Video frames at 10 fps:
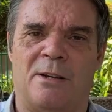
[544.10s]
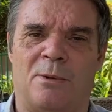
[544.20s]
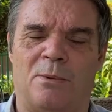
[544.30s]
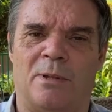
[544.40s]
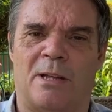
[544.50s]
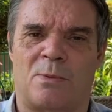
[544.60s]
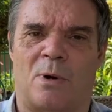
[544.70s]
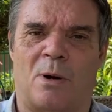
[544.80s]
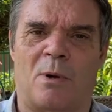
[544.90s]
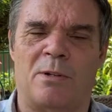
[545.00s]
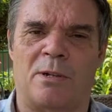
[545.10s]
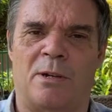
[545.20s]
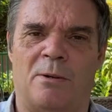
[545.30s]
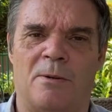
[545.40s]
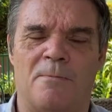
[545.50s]
I do. That's what I want to
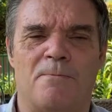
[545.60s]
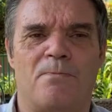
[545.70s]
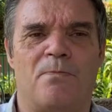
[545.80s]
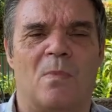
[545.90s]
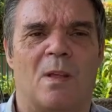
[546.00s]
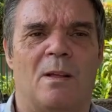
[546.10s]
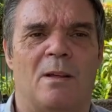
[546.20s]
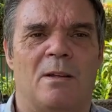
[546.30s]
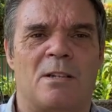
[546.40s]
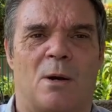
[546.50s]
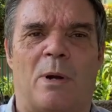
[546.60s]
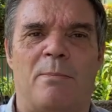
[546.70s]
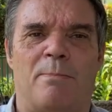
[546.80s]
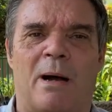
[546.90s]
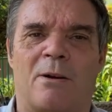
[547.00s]
do. So I
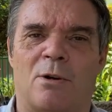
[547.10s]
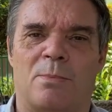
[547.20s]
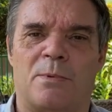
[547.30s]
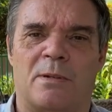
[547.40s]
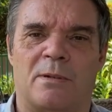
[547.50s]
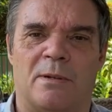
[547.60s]
went bankrupt,